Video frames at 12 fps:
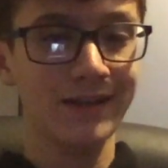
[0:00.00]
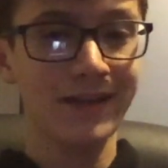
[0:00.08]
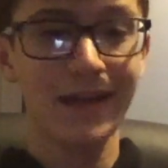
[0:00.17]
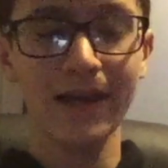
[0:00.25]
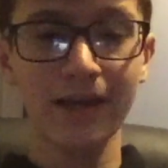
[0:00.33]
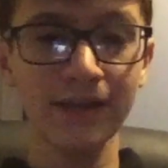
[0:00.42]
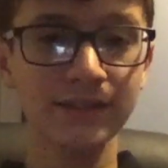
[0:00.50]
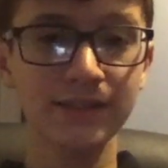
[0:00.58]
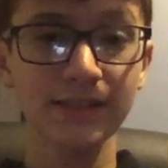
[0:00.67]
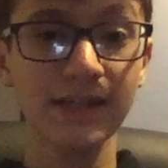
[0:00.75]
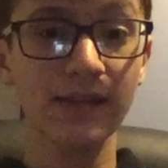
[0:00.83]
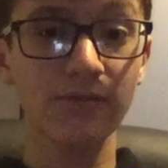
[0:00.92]
It's
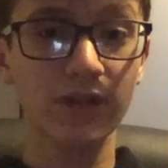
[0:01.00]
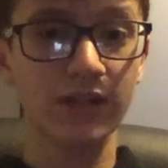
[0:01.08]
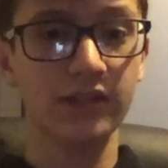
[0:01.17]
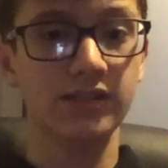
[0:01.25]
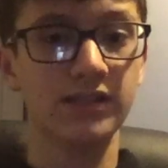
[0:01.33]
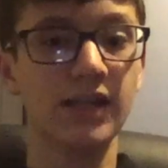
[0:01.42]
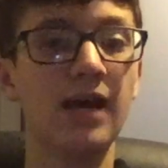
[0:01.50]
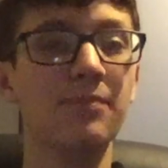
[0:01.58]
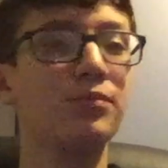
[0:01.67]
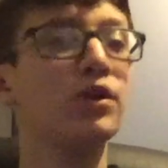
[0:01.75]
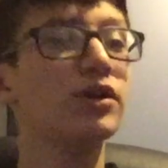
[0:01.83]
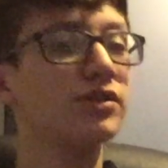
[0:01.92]
never going to stop.
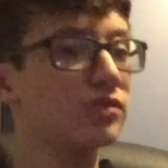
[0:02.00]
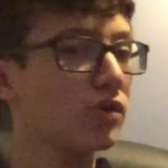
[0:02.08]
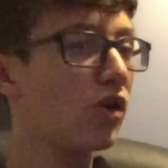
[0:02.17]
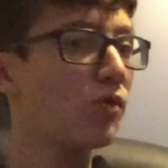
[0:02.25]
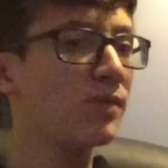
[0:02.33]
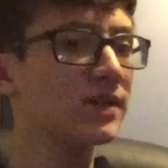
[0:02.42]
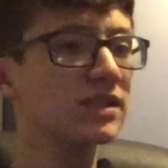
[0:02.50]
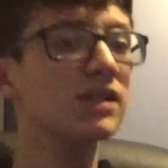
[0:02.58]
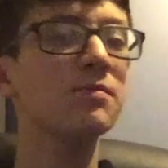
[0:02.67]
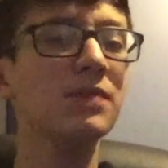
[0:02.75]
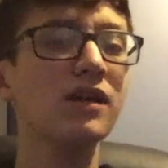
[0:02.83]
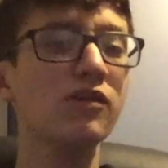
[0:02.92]
There's always going
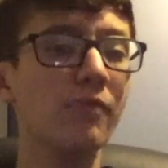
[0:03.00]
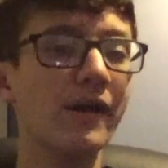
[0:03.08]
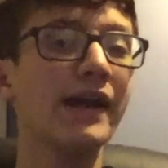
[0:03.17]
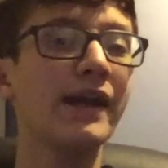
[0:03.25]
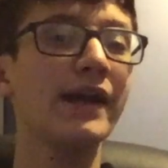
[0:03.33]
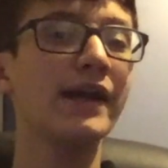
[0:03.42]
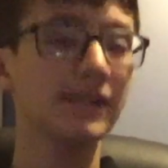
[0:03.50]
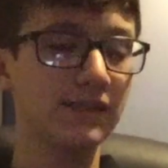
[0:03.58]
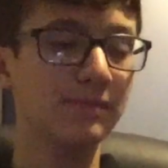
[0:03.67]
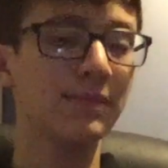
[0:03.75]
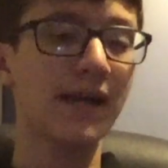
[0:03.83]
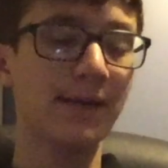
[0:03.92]
to be a way to
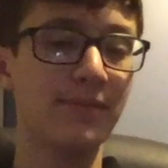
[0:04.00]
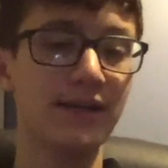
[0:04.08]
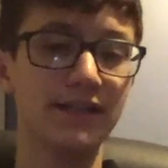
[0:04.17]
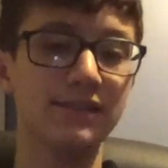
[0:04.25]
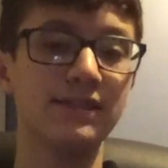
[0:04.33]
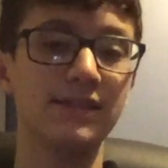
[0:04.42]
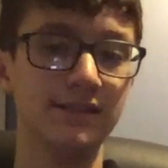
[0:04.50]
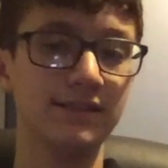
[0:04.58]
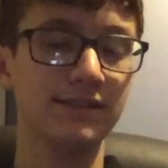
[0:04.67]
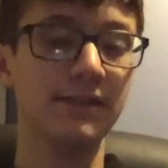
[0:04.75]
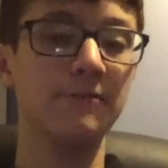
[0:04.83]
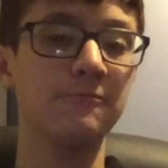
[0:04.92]
bypass this
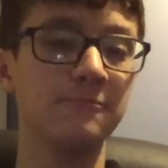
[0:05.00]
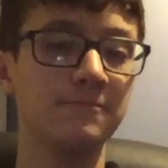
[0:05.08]
stuff.